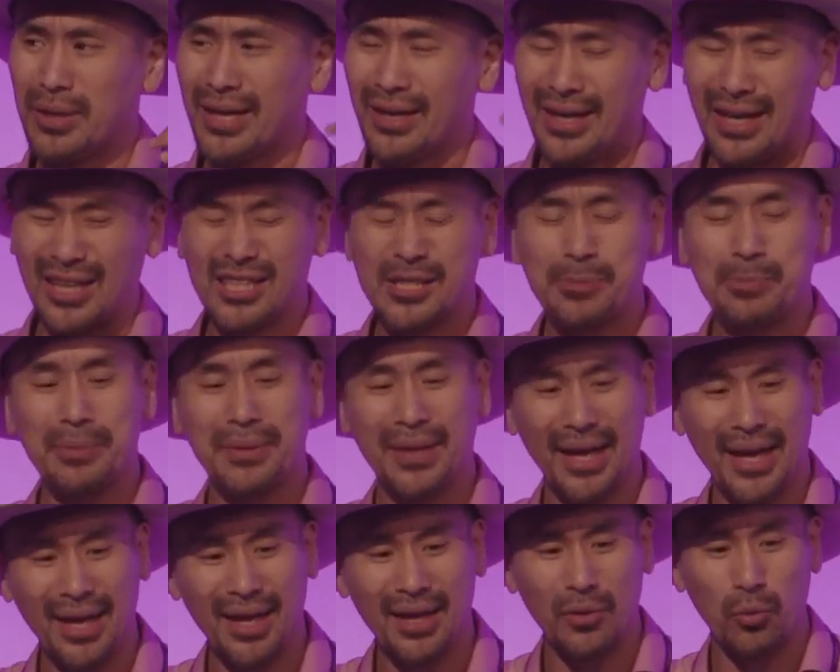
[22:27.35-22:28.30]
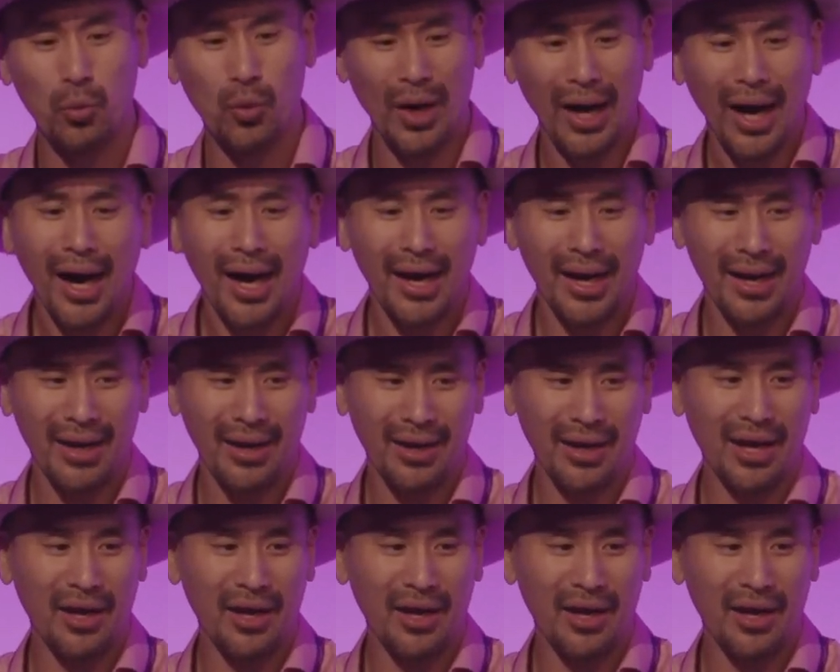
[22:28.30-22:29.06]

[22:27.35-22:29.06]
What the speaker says: can explain why,